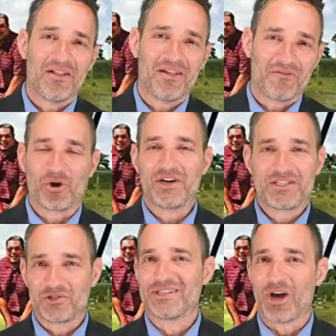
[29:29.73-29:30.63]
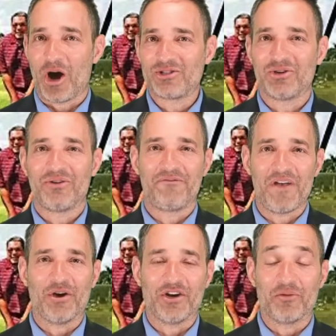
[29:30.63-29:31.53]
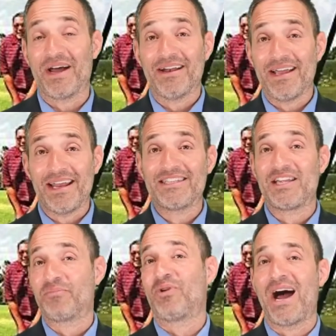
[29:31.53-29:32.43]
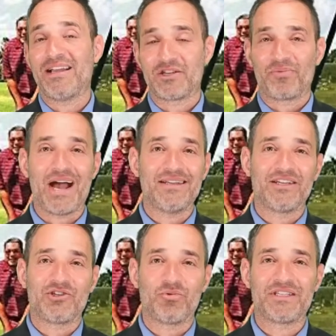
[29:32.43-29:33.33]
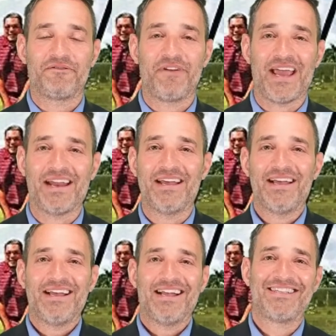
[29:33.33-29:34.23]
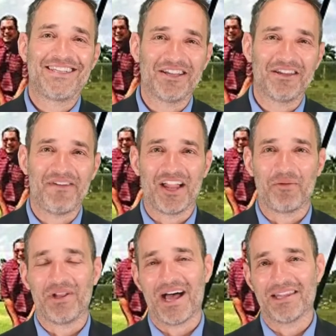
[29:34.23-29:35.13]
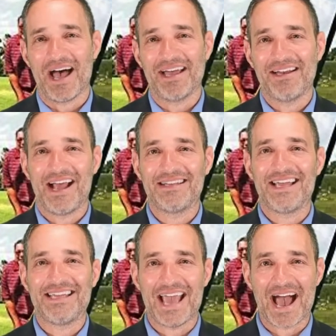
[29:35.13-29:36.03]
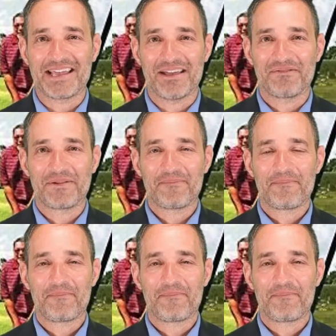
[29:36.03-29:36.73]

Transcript: Well, of course, this was also a failure, but in a surprising twist of fate, it's still available online as a gag gift.